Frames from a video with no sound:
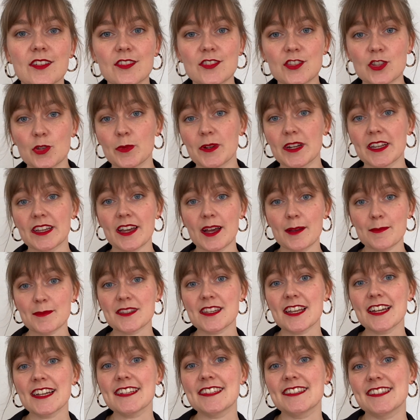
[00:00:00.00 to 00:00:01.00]
So when it comes
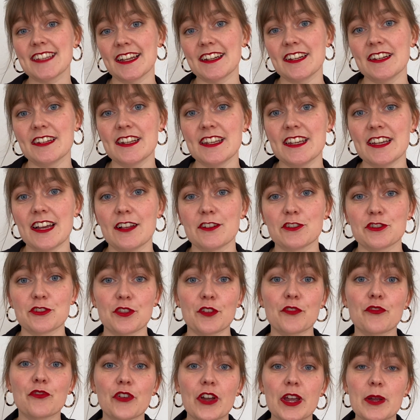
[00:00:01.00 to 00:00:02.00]
to identity under
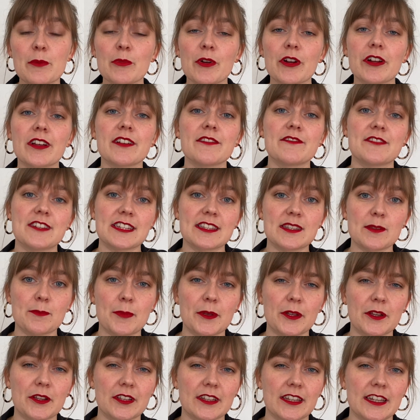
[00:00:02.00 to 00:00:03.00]
the framework of
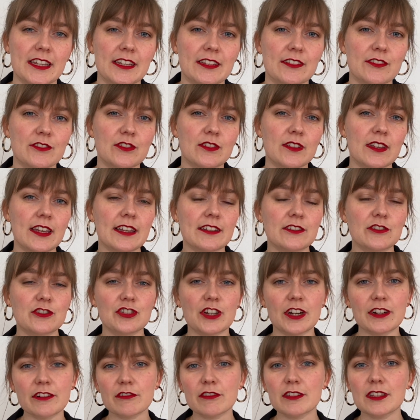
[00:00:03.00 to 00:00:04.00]
disability, it
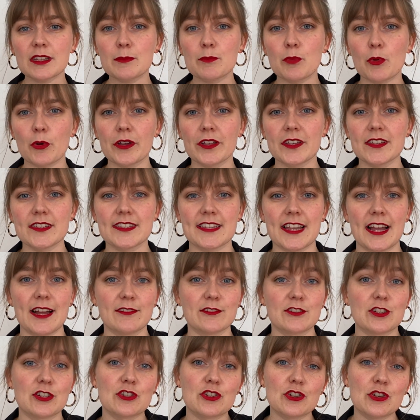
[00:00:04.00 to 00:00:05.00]
generally boils
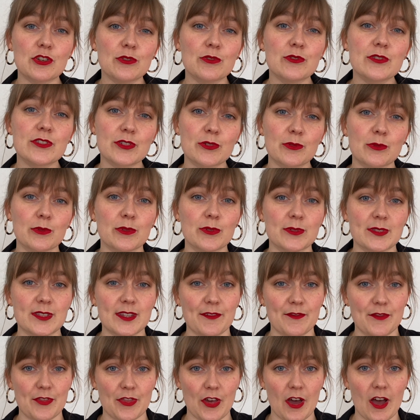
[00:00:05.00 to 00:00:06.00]
down to 2 schools
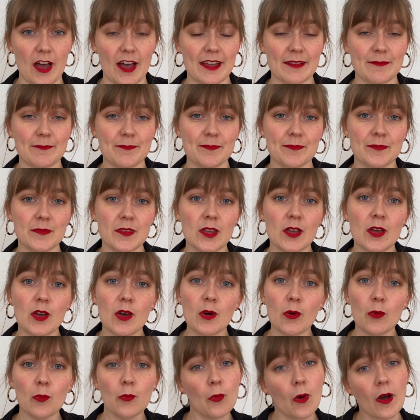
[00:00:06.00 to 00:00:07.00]
of thought.
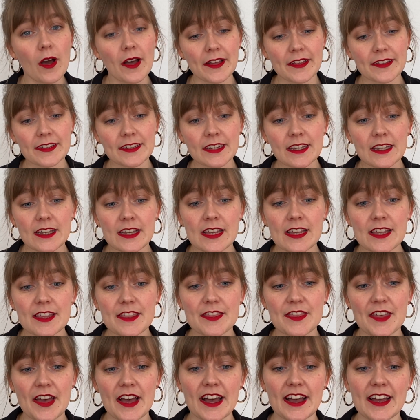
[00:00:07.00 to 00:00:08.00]
One,
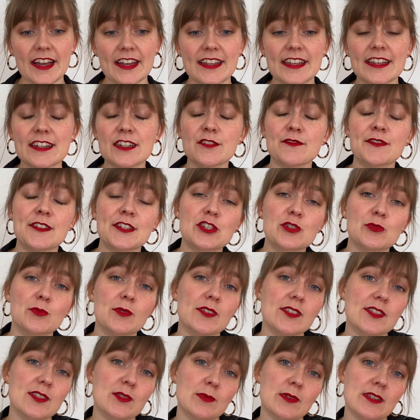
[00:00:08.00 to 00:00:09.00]
that
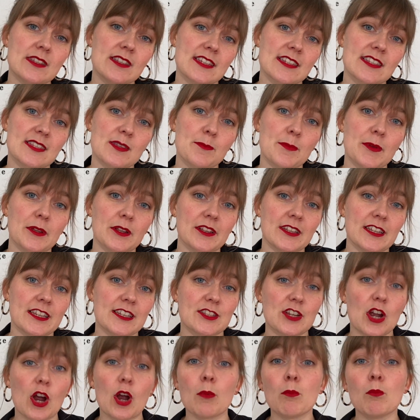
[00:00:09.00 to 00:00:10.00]
individuals with
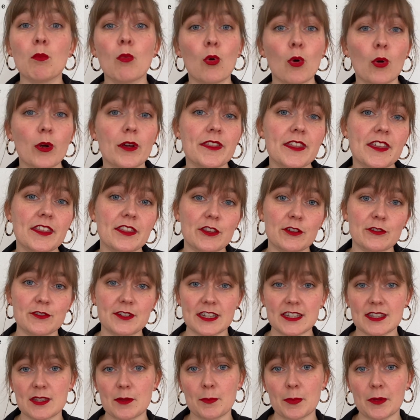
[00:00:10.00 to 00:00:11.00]
disabilities are more than their
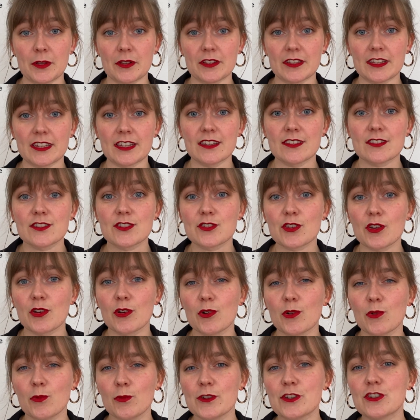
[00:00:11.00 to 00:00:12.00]
disability.
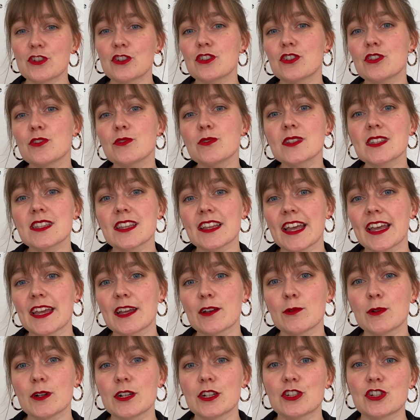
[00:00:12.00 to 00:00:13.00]
So we should use
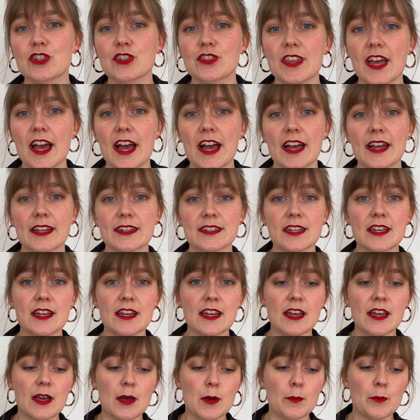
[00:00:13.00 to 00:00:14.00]
language that
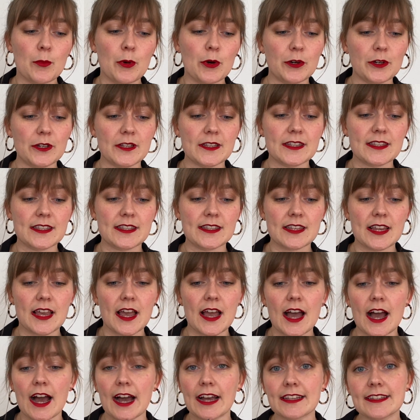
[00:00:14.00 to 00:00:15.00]
puts
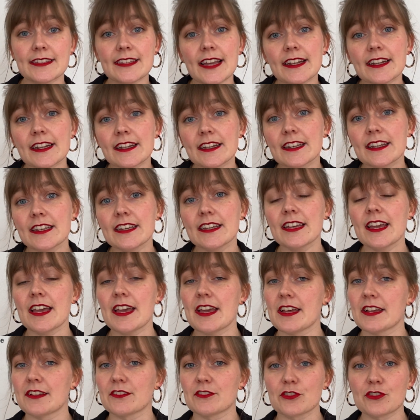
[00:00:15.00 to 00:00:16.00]
identity
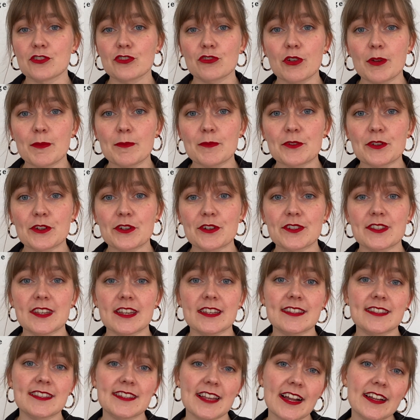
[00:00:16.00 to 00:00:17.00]
and descriptors
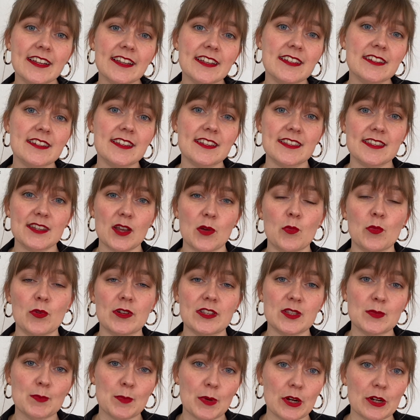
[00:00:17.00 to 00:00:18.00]
second to
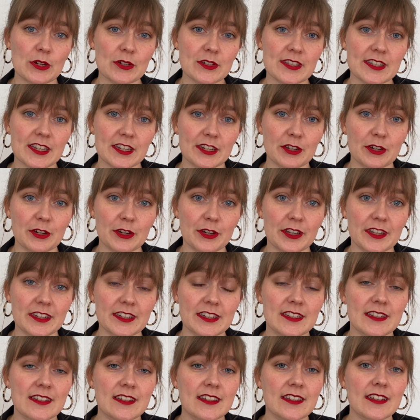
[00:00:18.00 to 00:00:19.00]
someone's personhood,
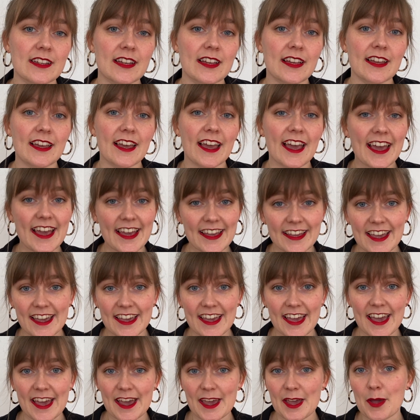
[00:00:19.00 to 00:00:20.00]

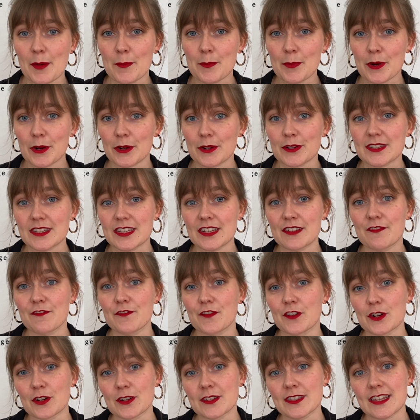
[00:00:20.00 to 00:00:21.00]
aka person
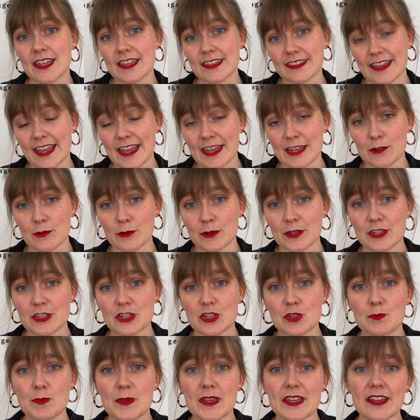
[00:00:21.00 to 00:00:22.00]
first
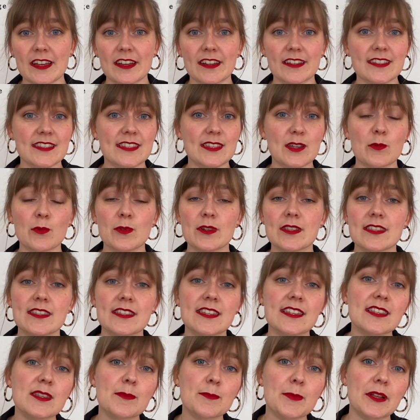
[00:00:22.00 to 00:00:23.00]
language, because someone's
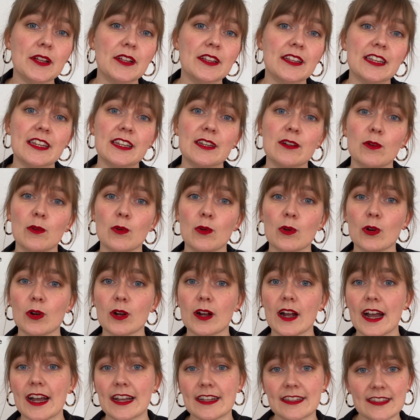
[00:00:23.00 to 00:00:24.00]
disability
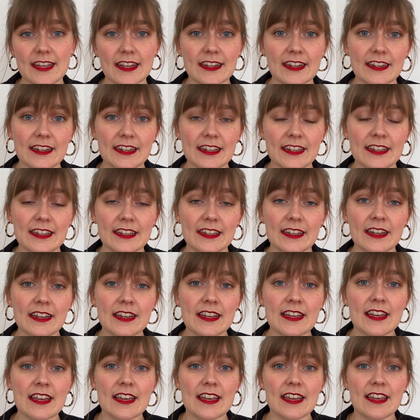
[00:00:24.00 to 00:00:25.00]
or identity
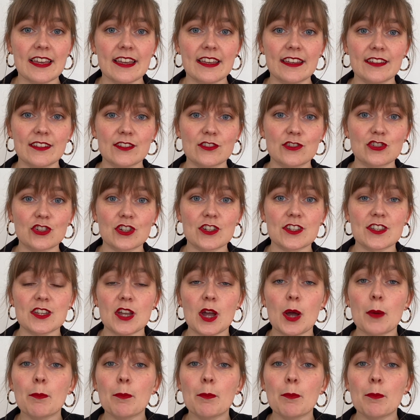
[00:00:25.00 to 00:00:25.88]
is just a